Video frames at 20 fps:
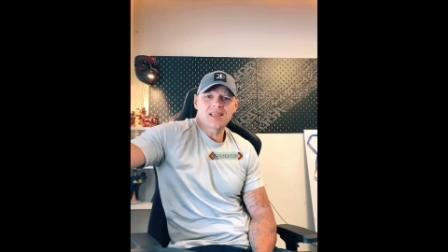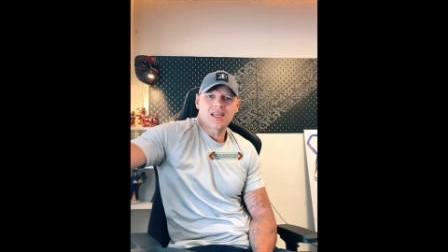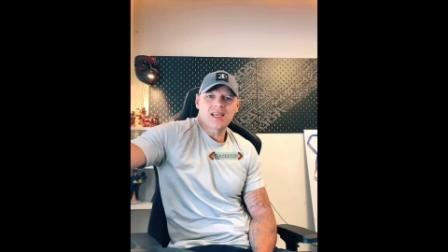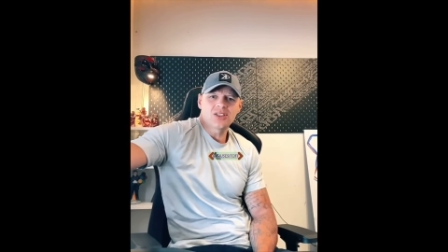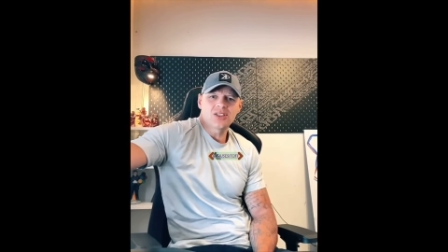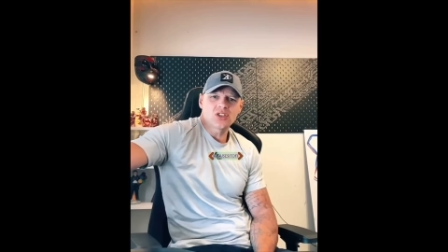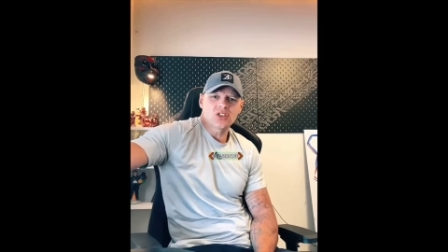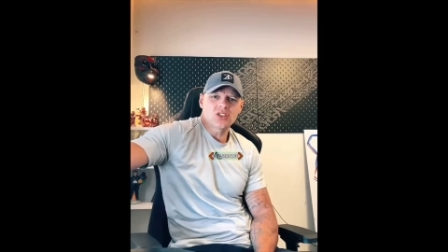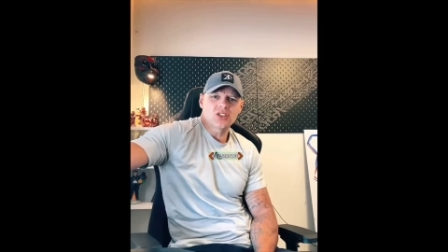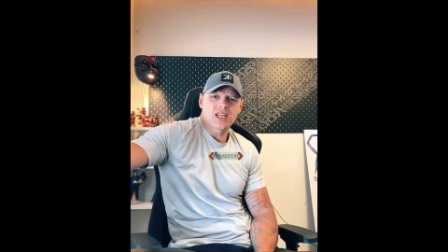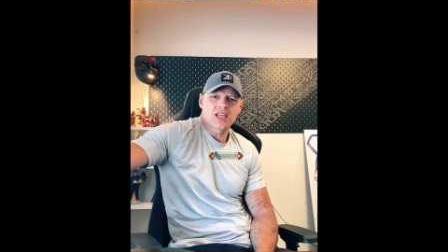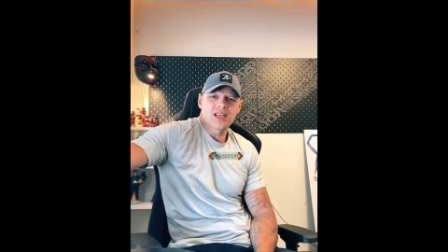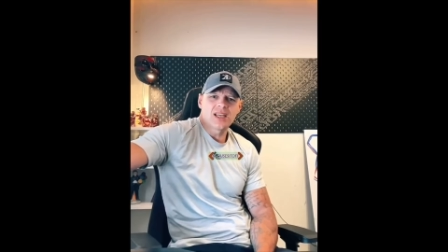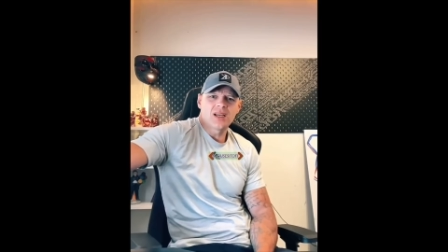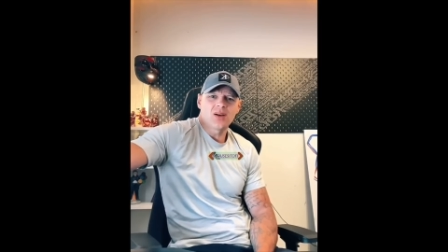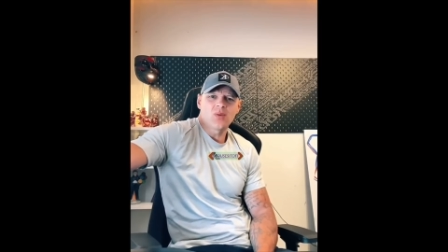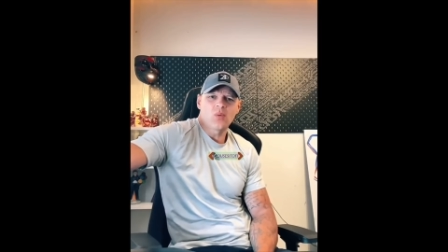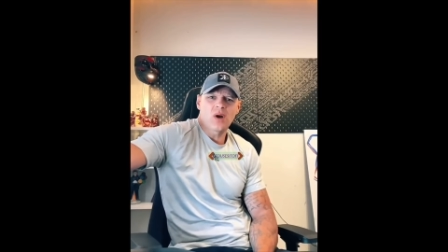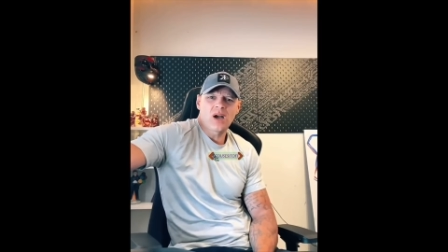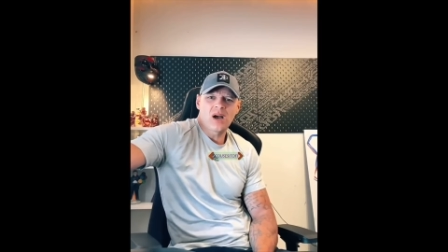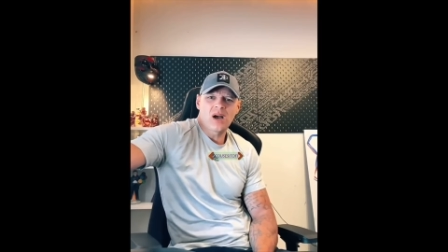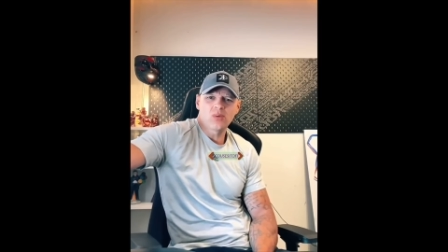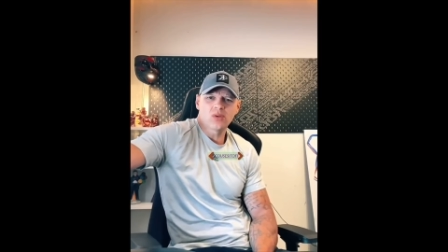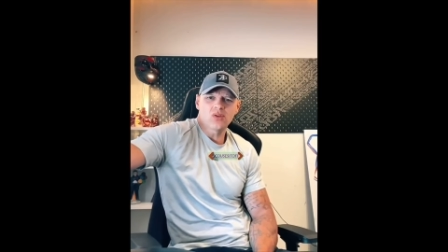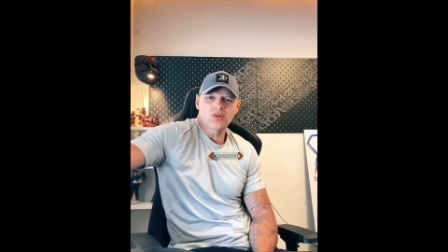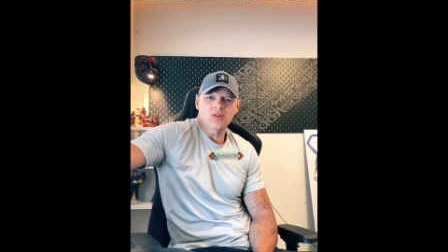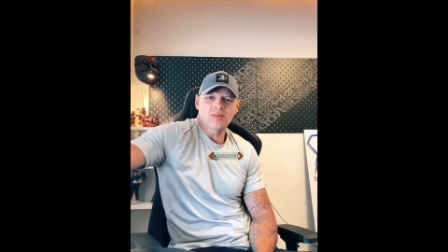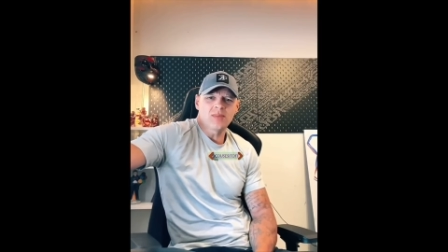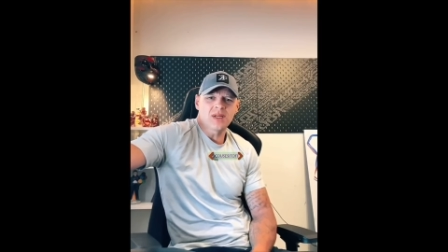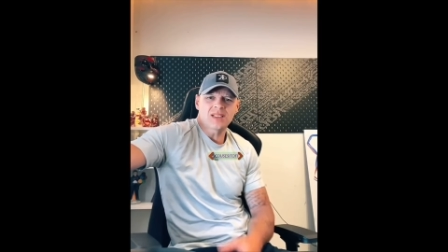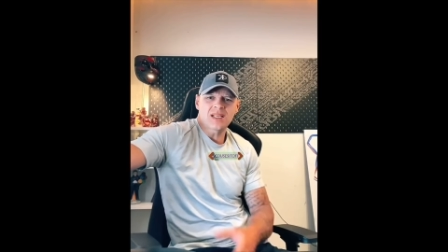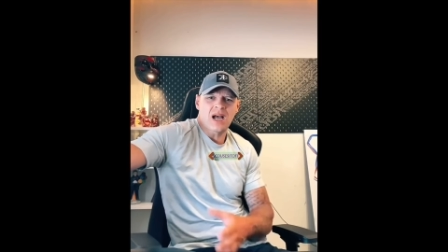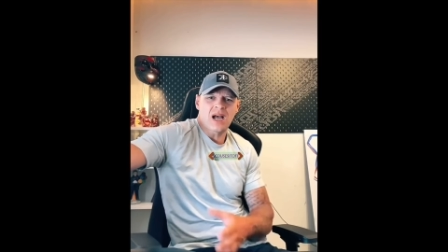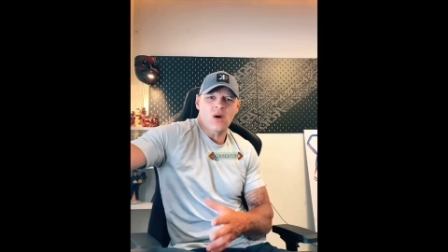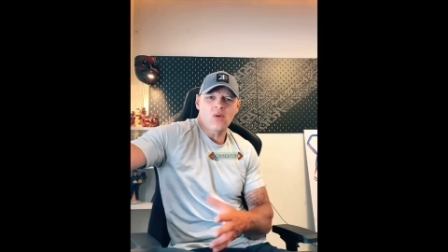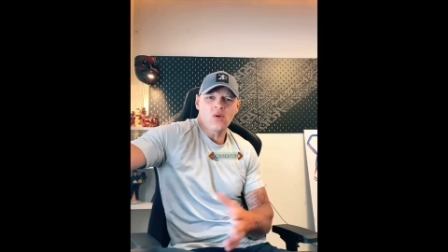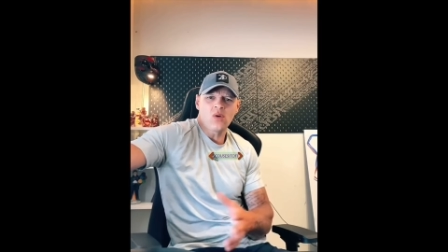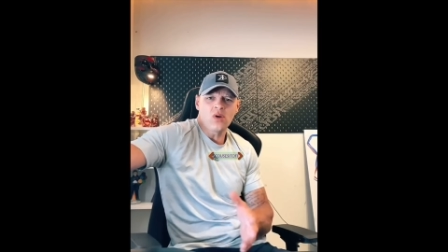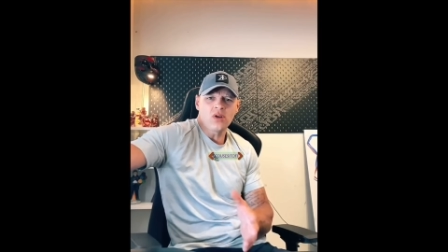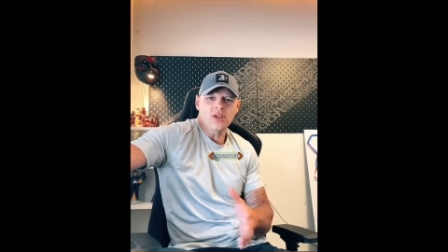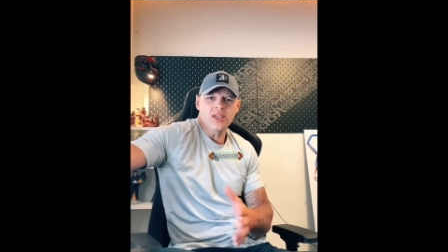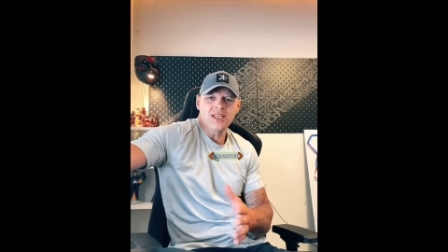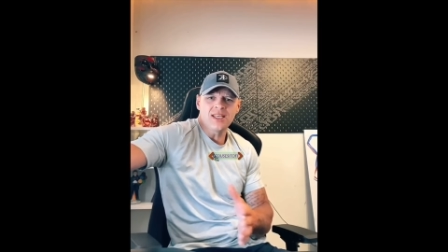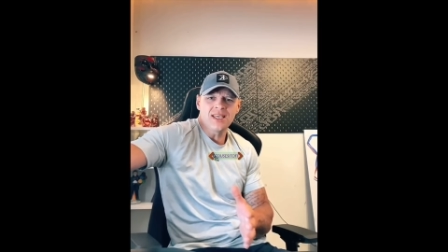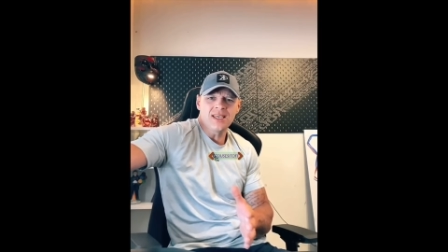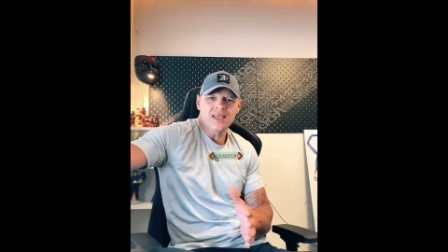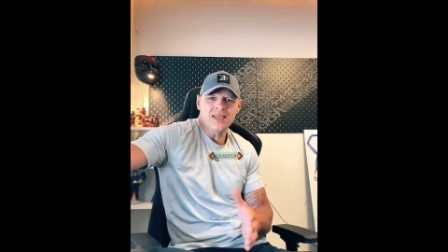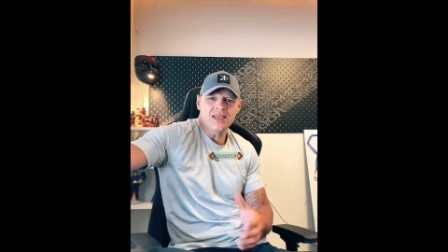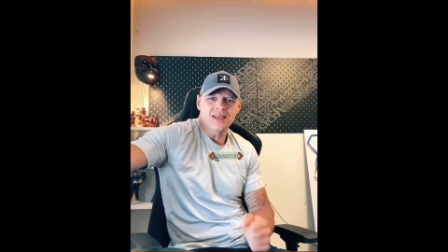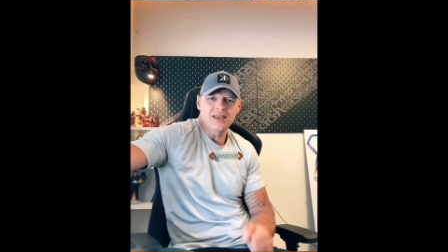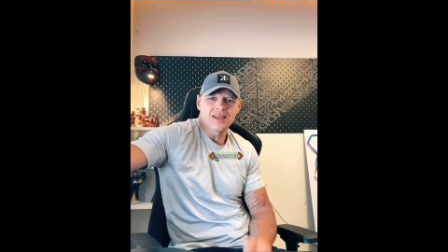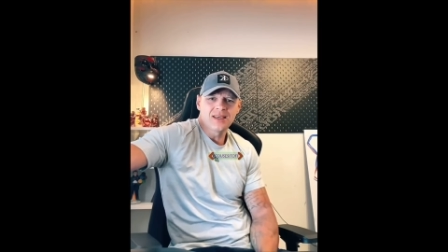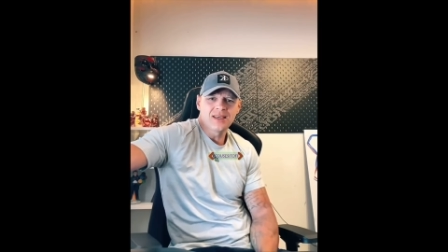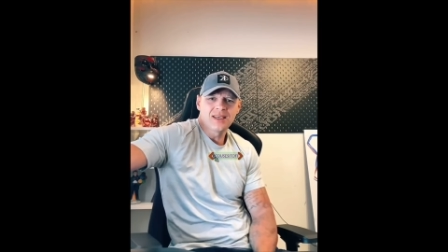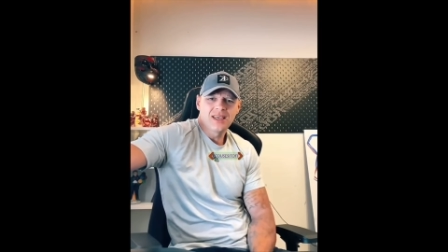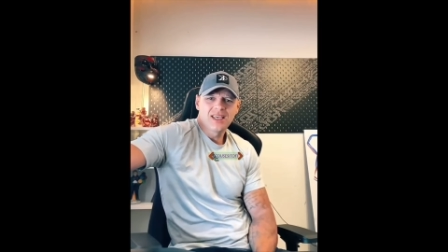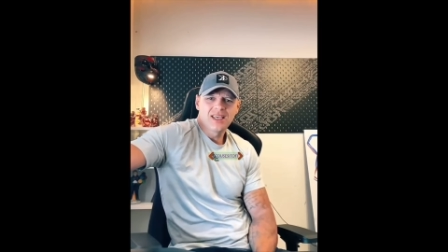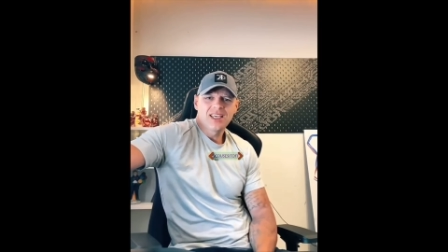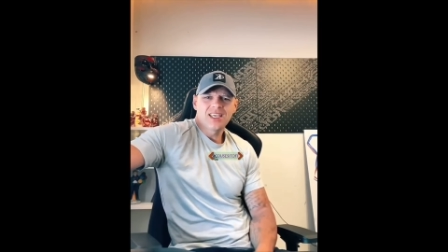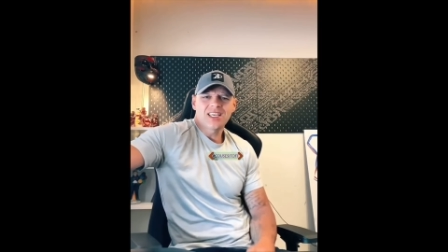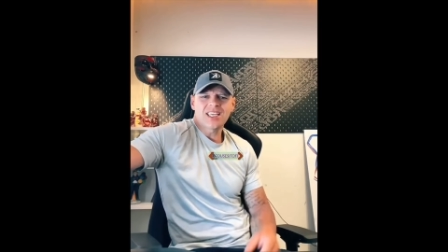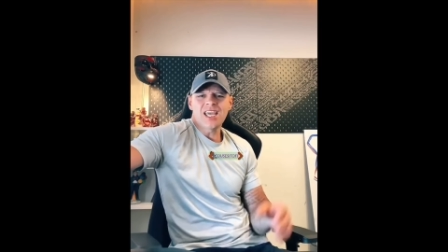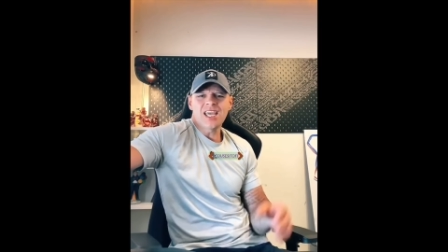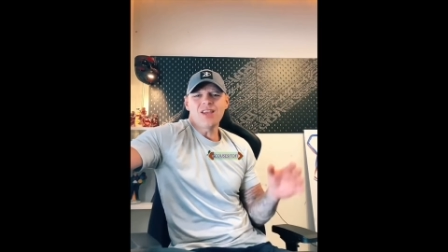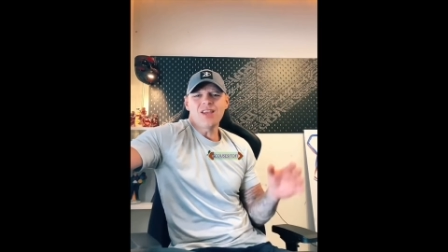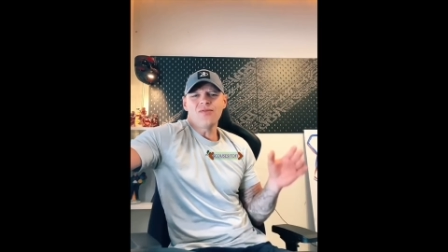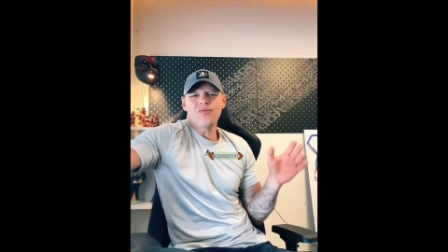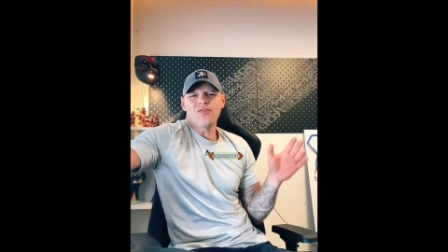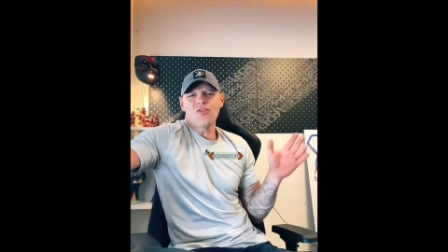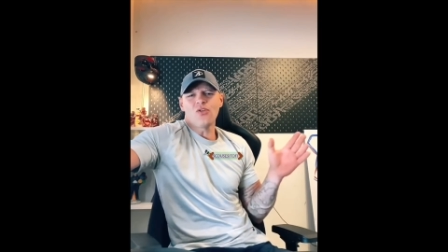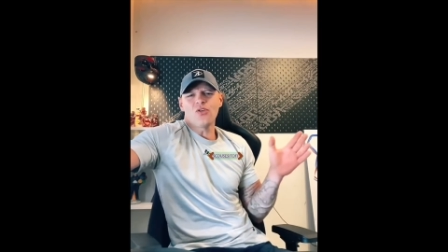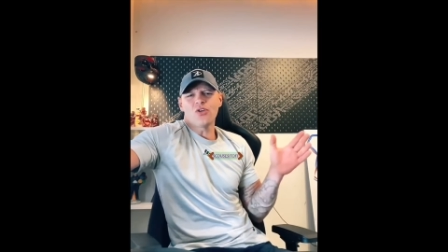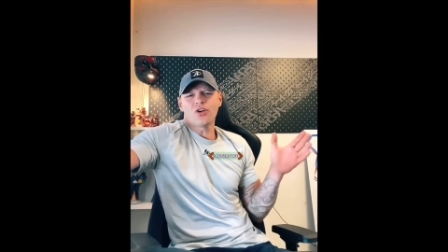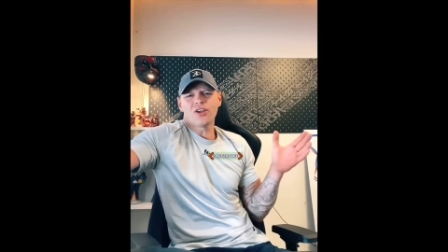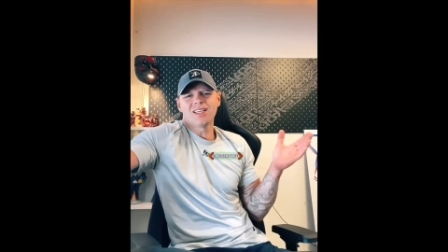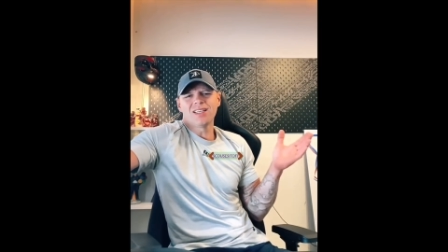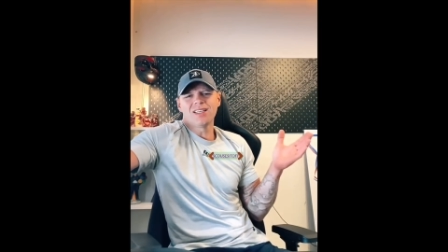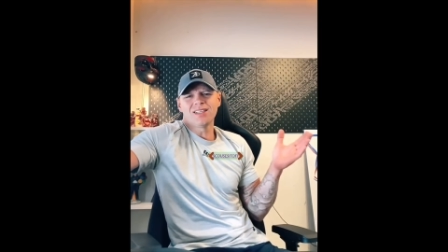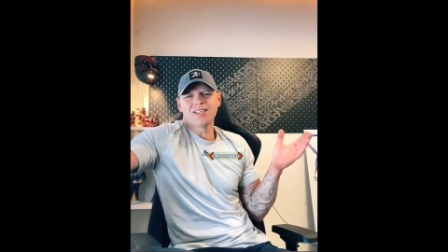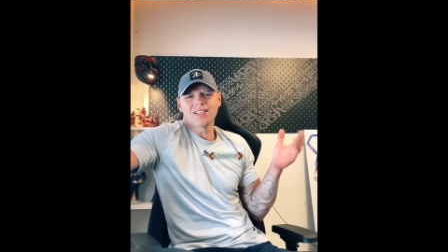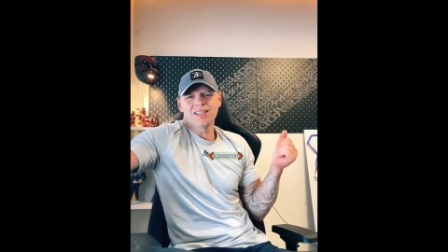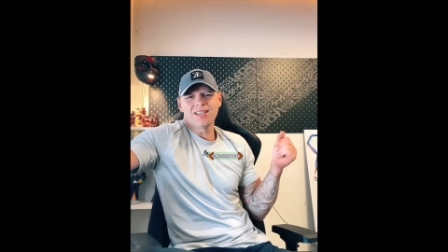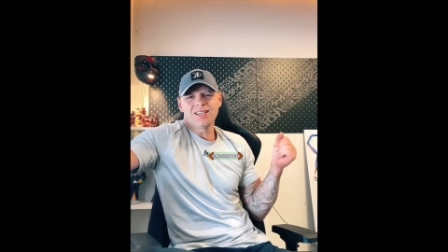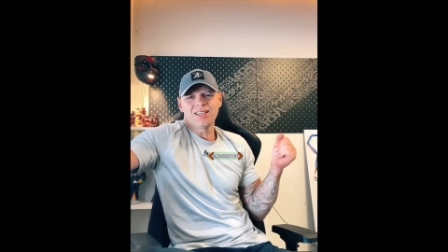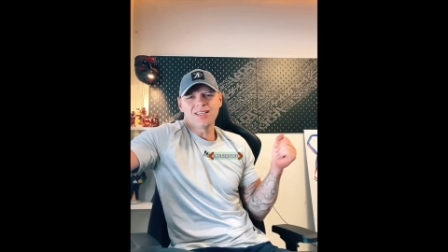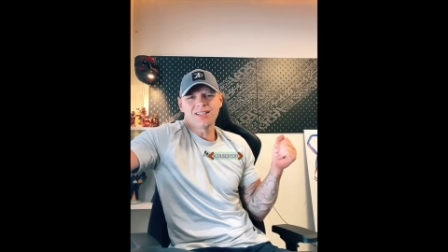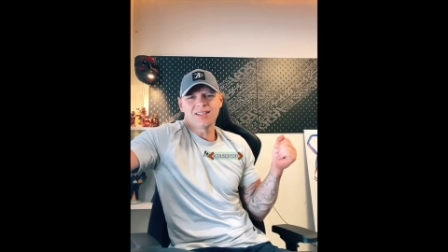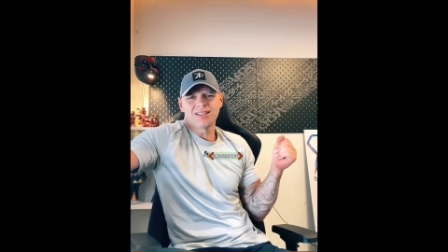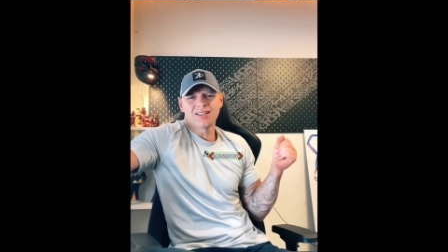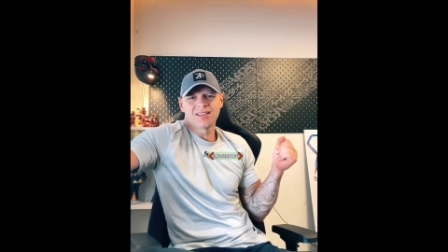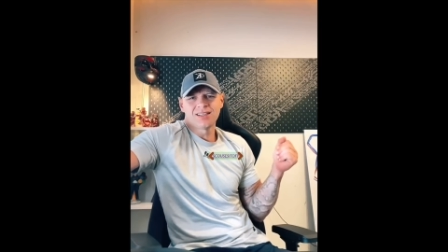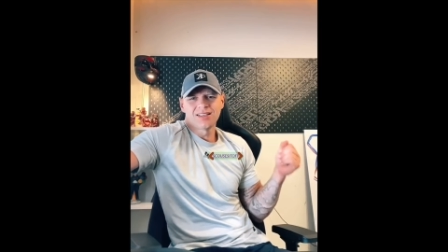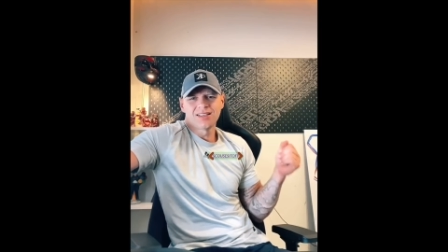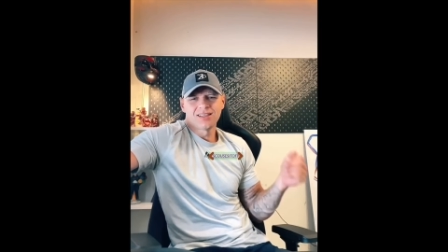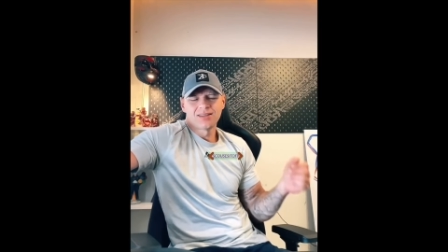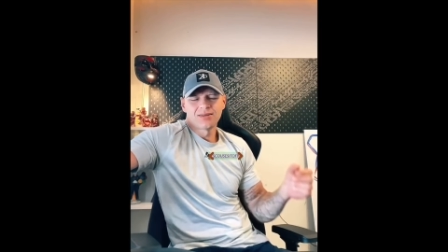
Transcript: I just think, wow, it doesn't matter how long you're there. Get it clean, kid.